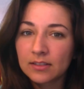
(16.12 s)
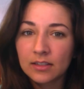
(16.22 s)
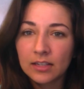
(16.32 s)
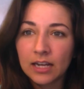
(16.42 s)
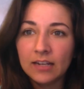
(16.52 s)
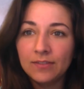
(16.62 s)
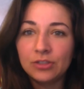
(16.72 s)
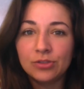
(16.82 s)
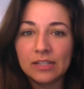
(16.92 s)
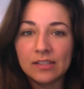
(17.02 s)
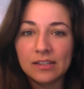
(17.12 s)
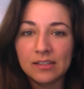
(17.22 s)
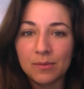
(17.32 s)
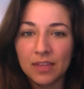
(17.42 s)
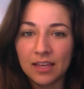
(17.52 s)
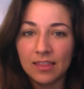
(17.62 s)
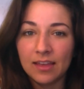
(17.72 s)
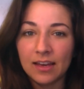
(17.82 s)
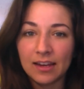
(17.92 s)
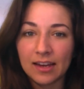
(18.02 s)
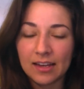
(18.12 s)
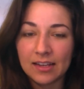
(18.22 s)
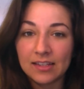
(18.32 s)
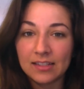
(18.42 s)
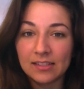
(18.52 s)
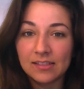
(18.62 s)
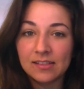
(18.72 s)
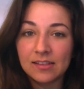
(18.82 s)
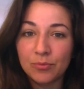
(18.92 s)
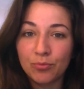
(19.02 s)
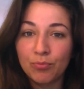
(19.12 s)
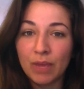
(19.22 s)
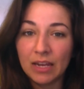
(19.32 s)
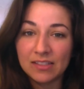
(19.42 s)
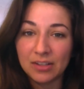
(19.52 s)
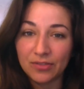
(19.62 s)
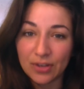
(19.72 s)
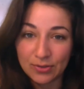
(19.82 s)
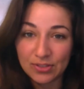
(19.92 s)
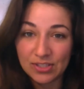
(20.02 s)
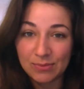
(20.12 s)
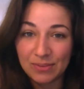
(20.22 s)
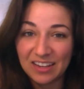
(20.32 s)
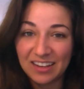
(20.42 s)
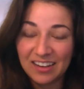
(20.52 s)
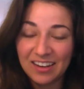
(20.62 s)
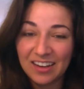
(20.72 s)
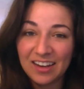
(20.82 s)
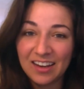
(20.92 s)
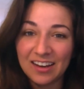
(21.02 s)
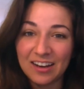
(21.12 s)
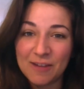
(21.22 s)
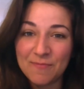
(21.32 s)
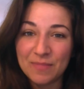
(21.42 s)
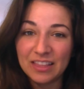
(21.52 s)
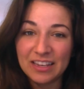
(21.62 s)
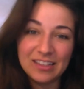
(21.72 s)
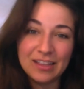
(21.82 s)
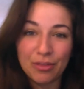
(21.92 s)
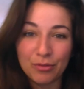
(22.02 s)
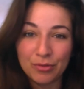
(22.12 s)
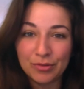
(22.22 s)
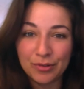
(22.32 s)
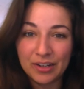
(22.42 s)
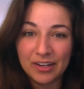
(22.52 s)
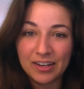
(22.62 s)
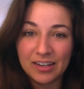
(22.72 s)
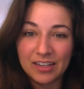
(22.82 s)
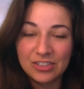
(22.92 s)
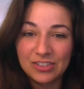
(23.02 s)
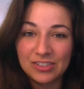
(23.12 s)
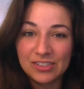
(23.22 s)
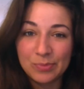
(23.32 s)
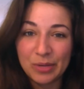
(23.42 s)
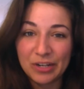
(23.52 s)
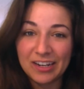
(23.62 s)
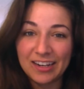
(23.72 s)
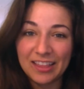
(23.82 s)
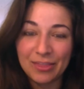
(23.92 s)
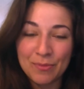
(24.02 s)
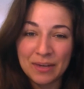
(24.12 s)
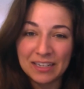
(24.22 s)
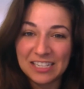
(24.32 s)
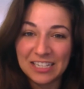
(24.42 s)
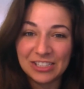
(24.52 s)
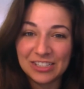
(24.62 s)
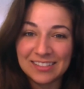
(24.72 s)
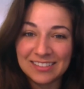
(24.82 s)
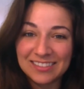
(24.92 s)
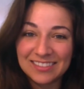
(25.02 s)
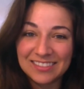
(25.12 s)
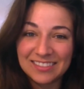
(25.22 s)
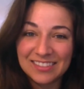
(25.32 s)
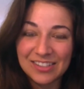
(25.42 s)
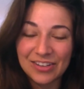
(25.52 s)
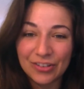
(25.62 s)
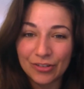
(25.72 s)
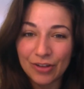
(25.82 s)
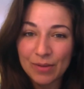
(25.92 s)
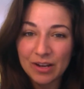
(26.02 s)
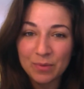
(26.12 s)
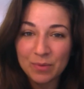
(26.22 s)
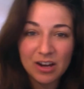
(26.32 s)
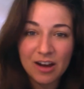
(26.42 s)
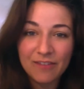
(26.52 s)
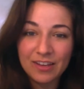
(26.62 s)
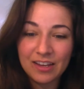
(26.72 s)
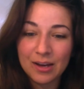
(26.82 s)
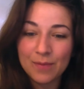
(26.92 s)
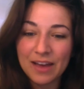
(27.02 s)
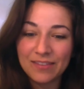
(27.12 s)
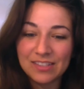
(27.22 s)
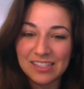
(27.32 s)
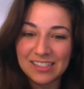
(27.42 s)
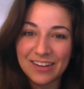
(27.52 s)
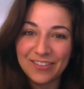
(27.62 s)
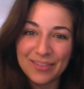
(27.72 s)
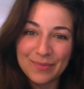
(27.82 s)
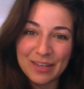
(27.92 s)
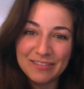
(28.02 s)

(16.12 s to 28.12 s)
kind of addressing something that has made itself known to me um, lately through spirit and through meditation. So grab a cup of coffee and come have a sit down with me.